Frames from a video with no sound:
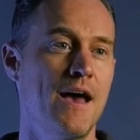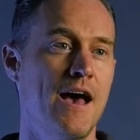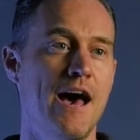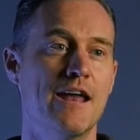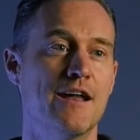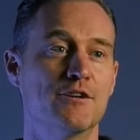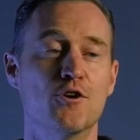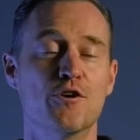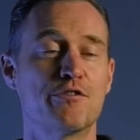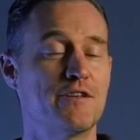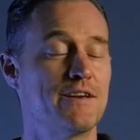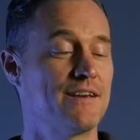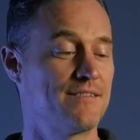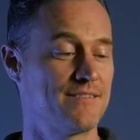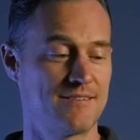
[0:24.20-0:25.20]
And I don't
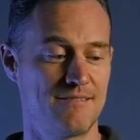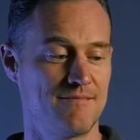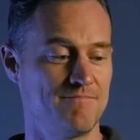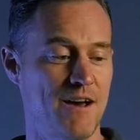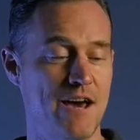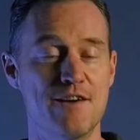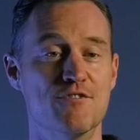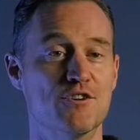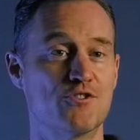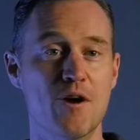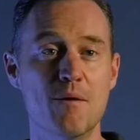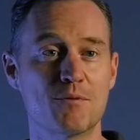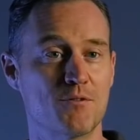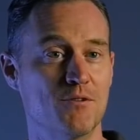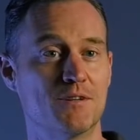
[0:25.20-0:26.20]
think I even
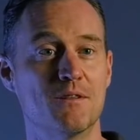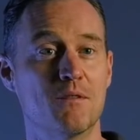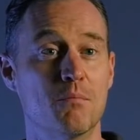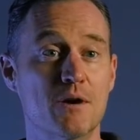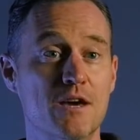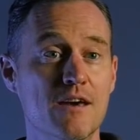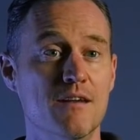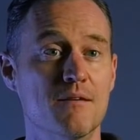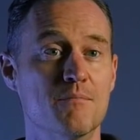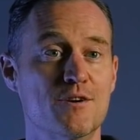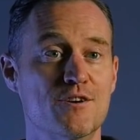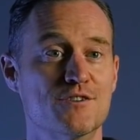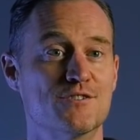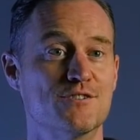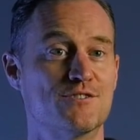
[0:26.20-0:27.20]
dreamt of it in the beginning
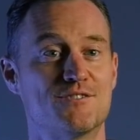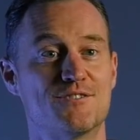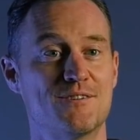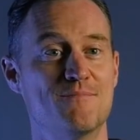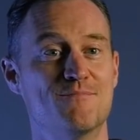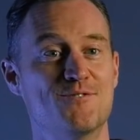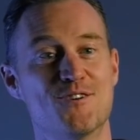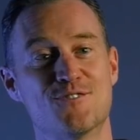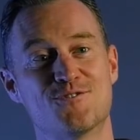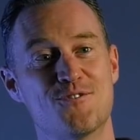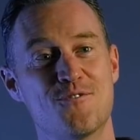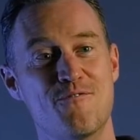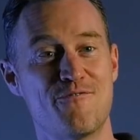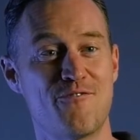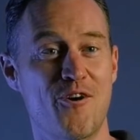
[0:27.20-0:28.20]
because it seemed just
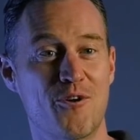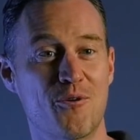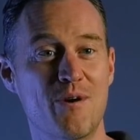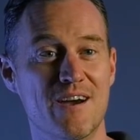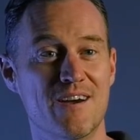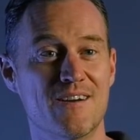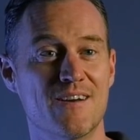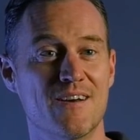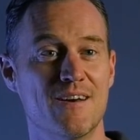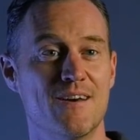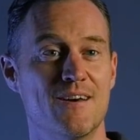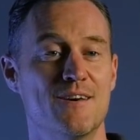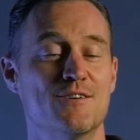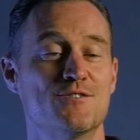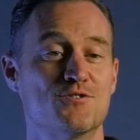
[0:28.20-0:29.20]
so far away.
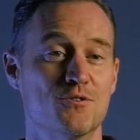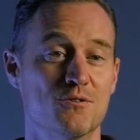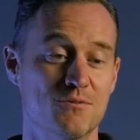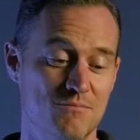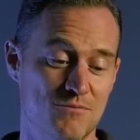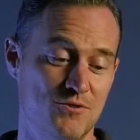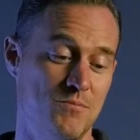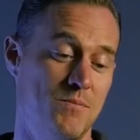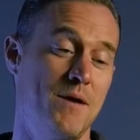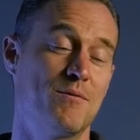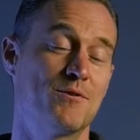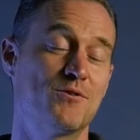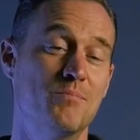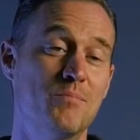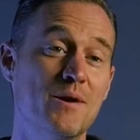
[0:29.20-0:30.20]
So to be
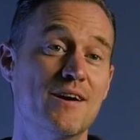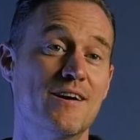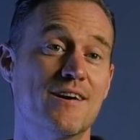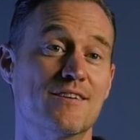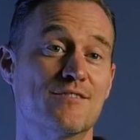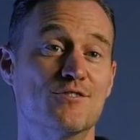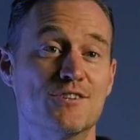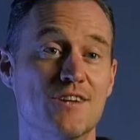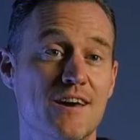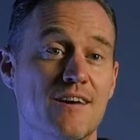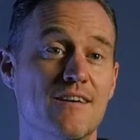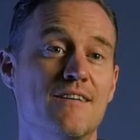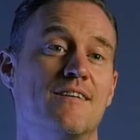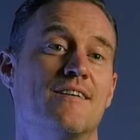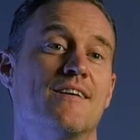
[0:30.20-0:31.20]
able to be here
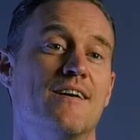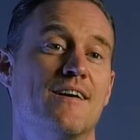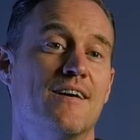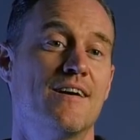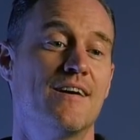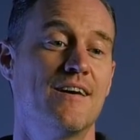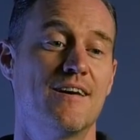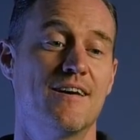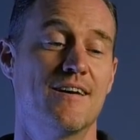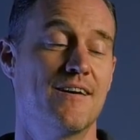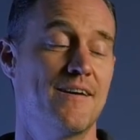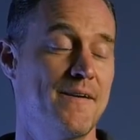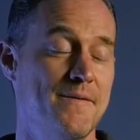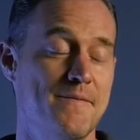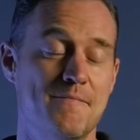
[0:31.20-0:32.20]
today,
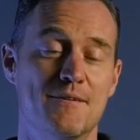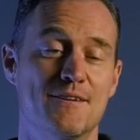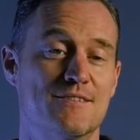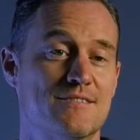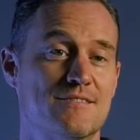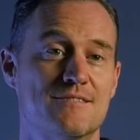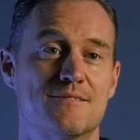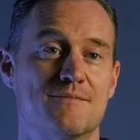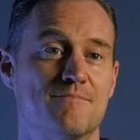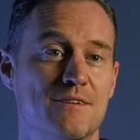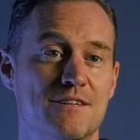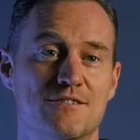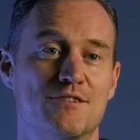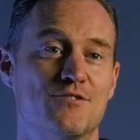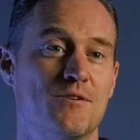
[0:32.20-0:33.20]
um, it's,
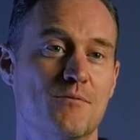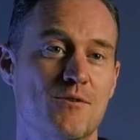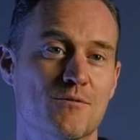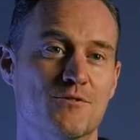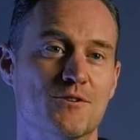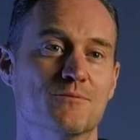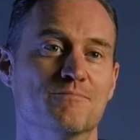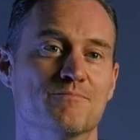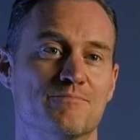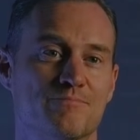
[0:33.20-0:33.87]
it's a dream come true.